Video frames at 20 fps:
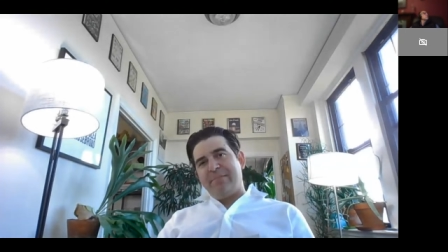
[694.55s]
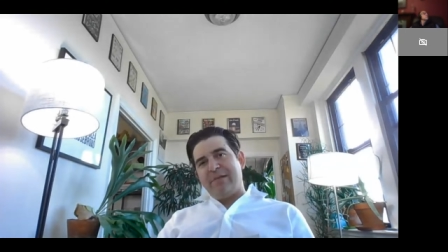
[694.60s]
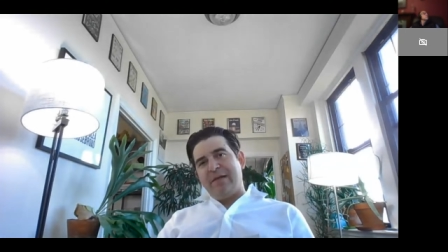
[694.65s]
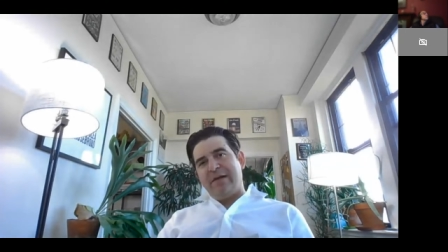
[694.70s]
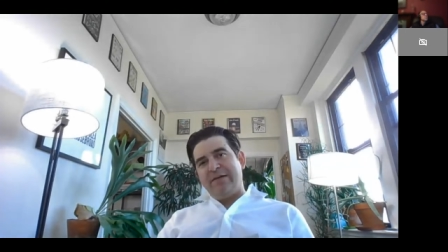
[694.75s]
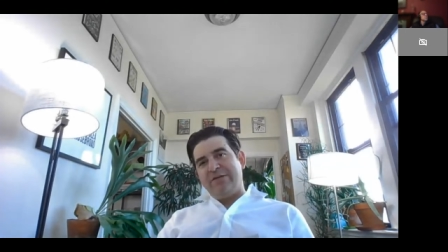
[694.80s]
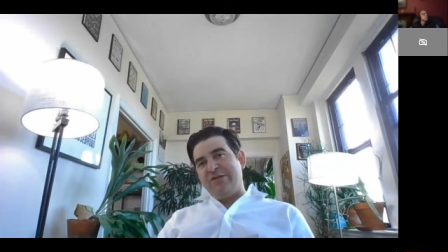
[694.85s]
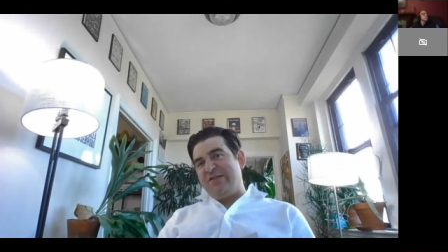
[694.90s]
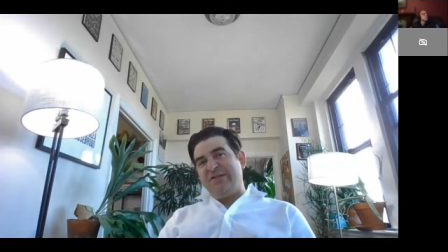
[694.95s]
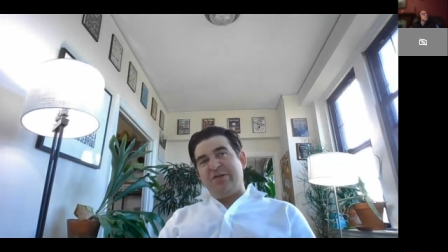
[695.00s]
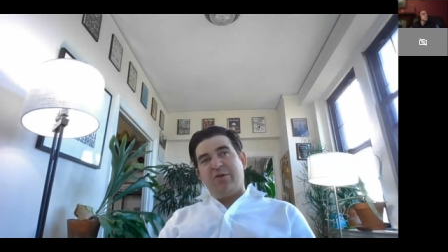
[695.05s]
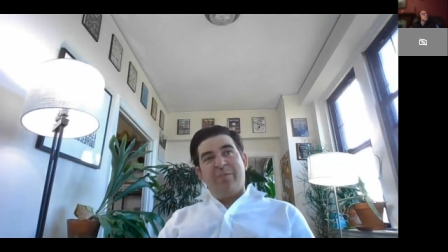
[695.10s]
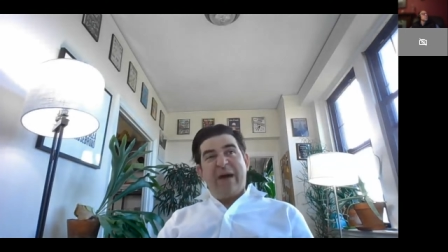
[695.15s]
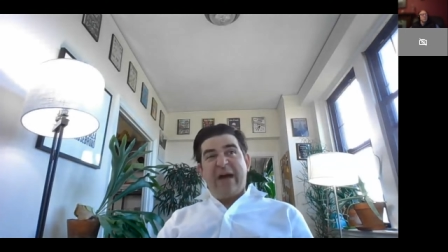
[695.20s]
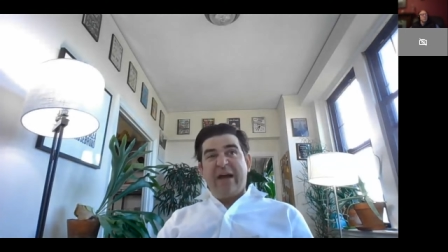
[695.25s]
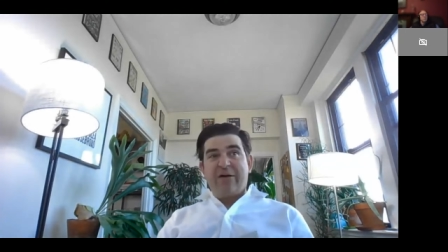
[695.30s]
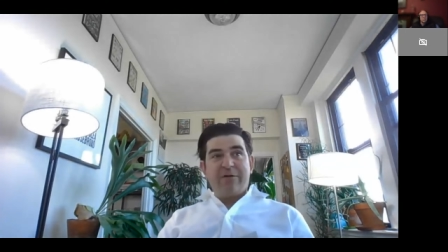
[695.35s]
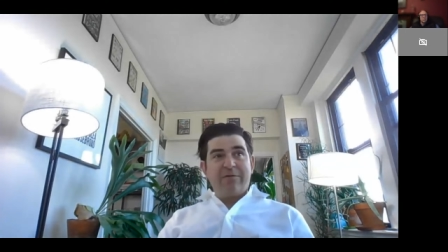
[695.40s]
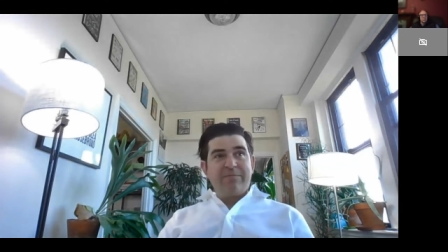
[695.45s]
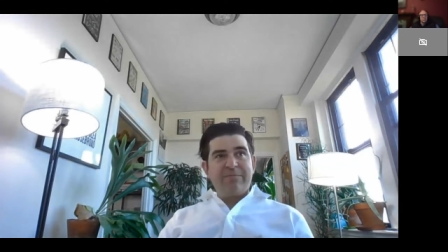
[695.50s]
uh, just don't
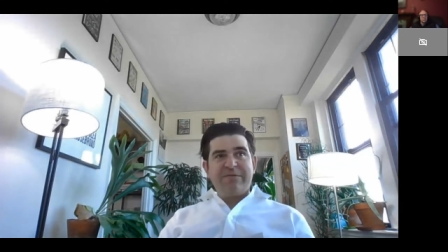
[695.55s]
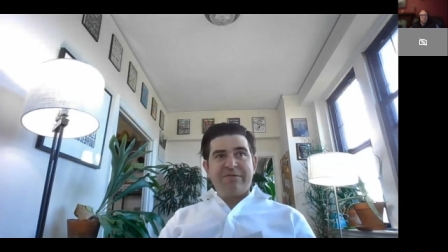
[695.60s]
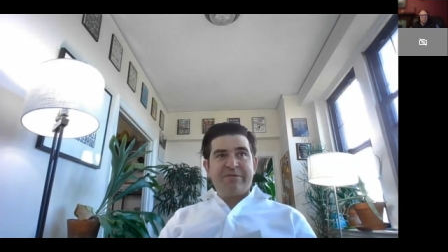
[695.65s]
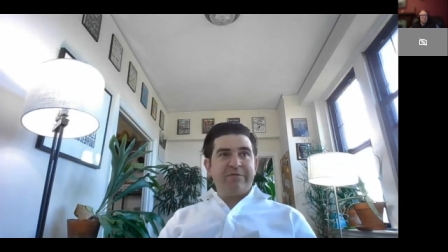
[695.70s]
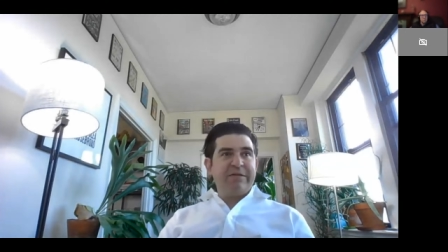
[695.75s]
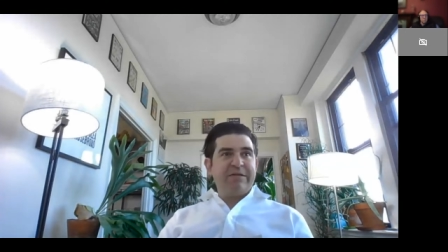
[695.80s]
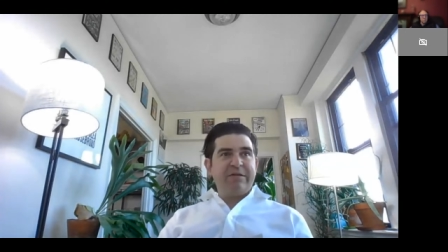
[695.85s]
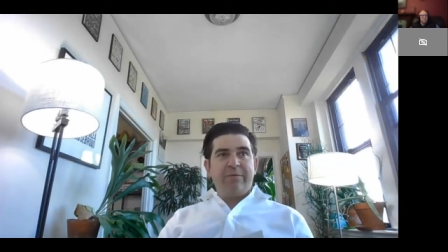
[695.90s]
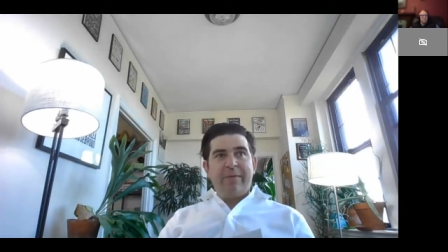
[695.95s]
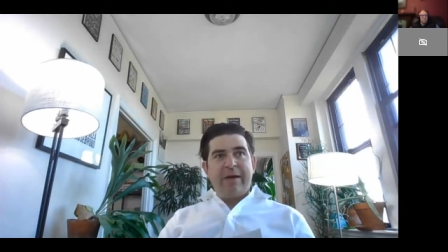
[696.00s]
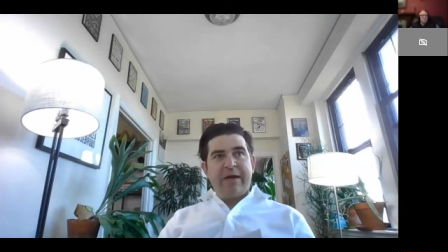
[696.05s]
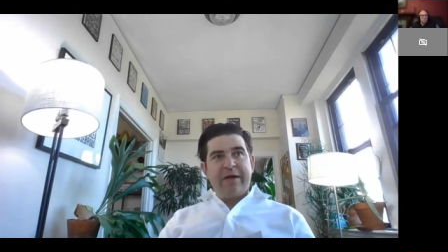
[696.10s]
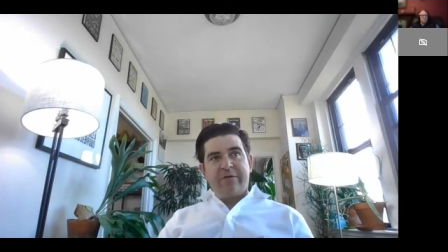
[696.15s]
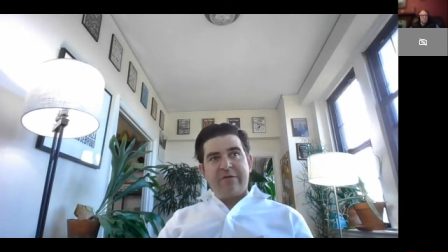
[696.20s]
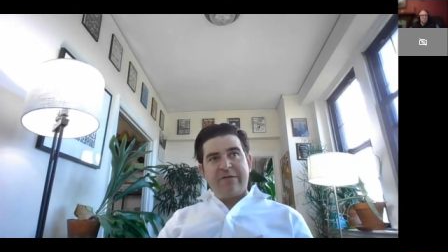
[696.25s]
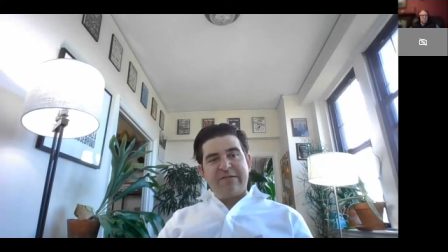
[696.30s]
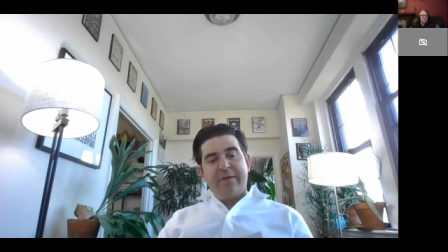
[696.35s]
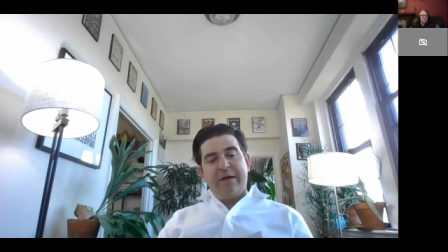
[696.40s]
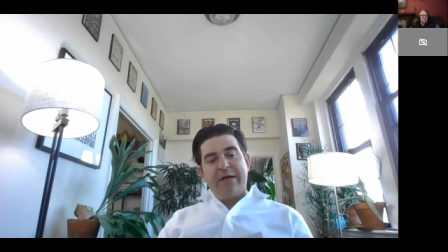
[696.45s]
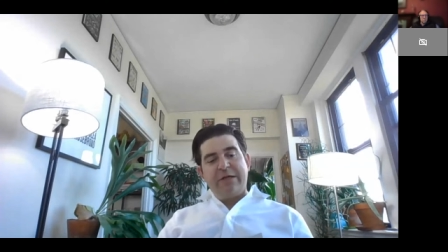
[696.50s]
matter. Certainly don't matter
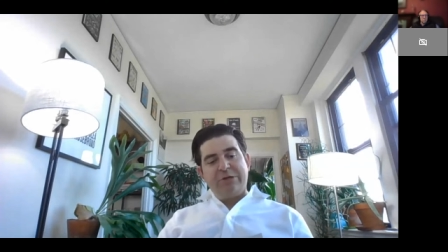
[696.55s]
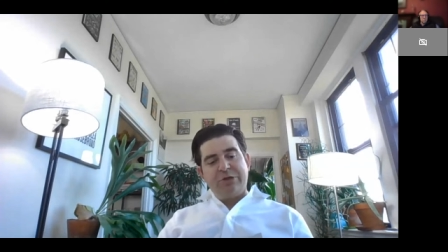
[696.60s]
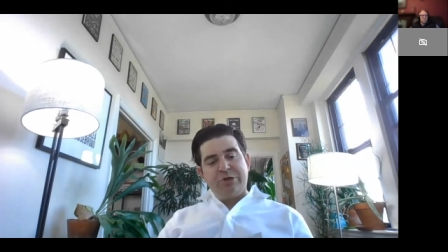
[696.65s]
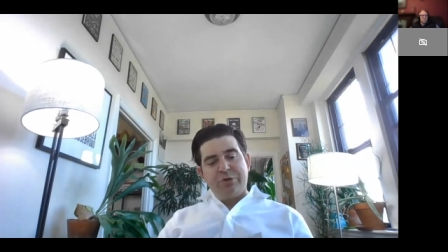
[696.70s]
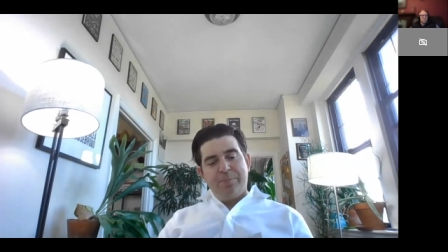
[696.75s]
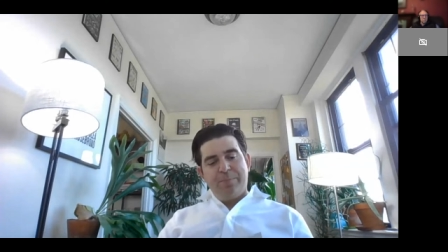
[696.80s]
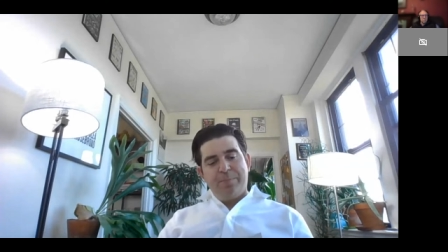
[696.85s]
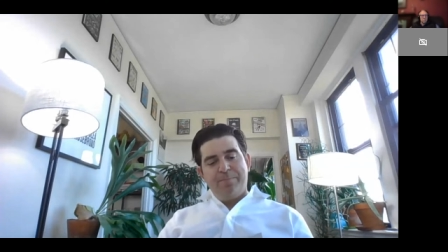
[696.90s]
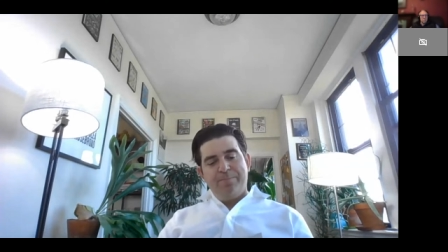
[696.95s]
as much.